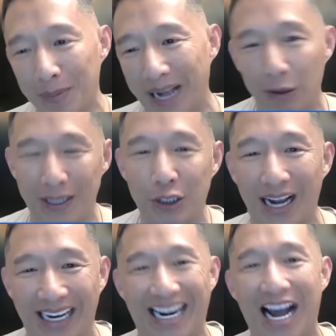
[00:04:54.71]
I want to make sure I
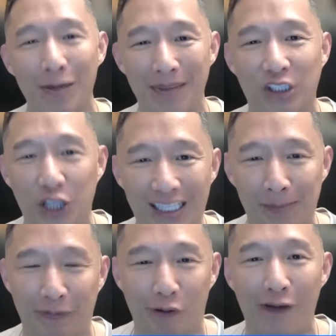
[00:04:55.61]
get it out of my chest
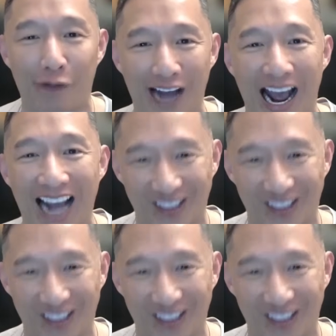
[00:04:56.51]
before I forget.